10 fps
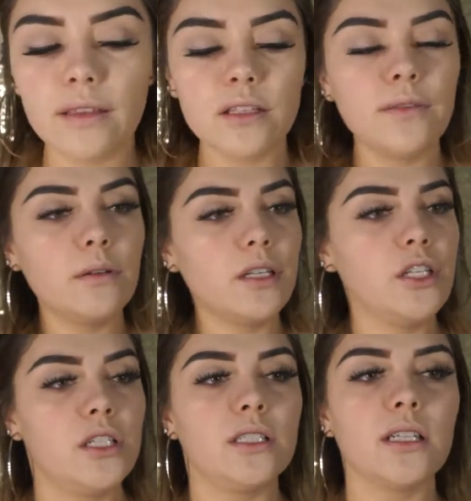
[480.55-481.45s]
this
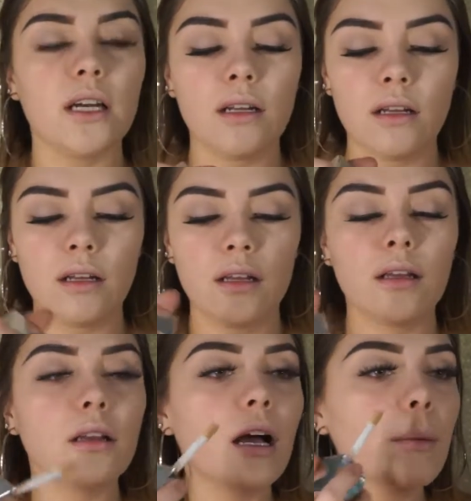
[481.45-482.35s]
foundation is
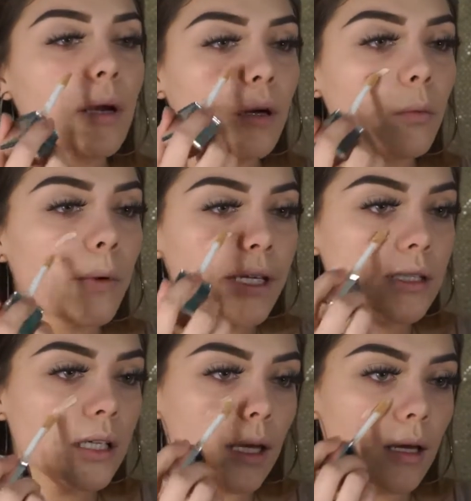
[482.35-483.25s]
I'm kind of
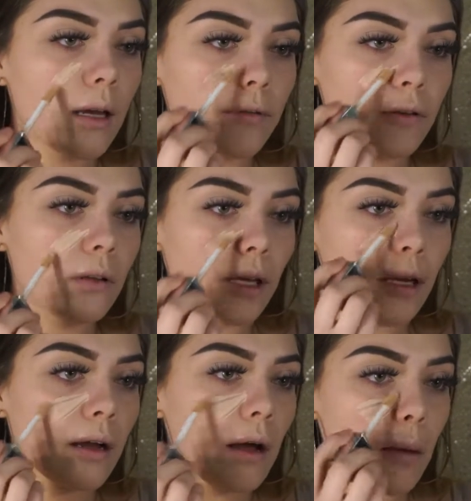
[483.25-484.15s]
wasting it. I feel
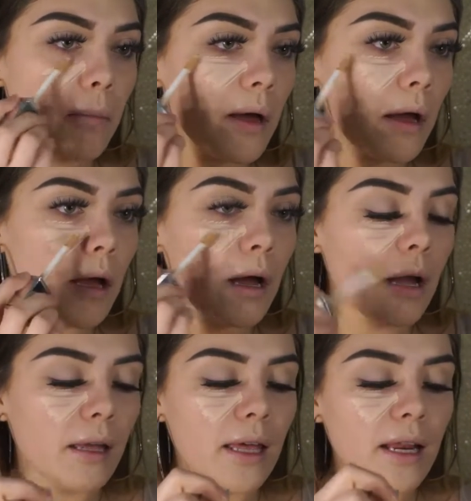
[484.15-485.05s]
like I'm not
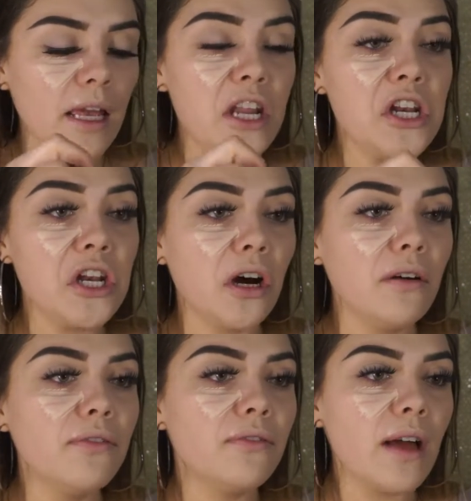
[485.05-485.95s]
getting
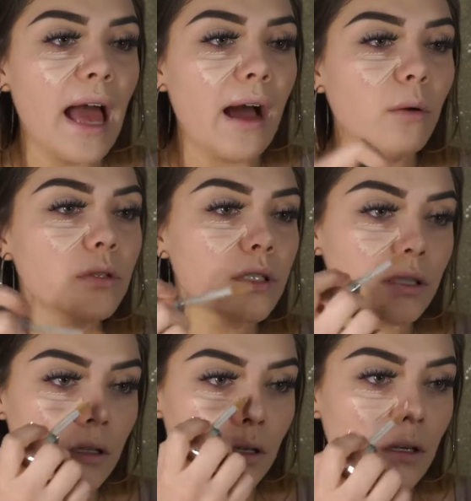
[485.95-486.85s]
enough out,
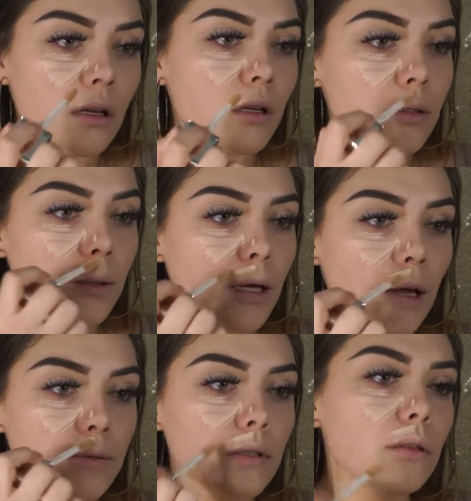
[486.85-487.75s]
so I
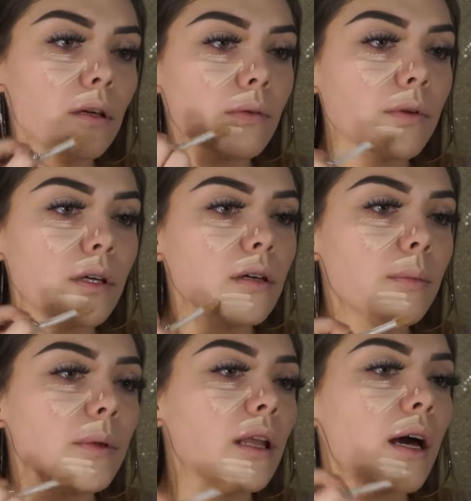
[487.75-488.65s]
have to like
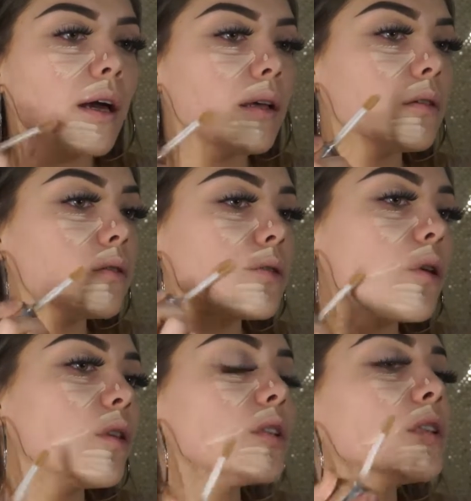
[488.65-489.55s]
reapply.
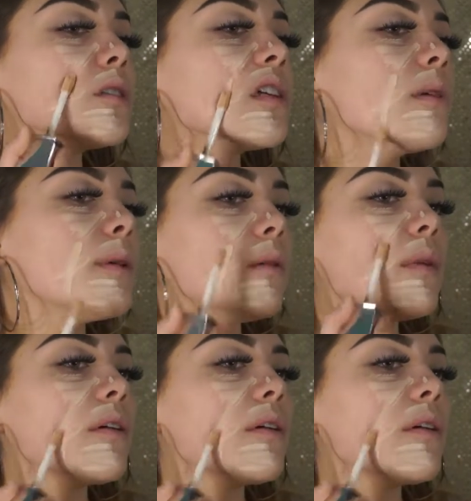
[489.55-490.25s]
So this is gonna be my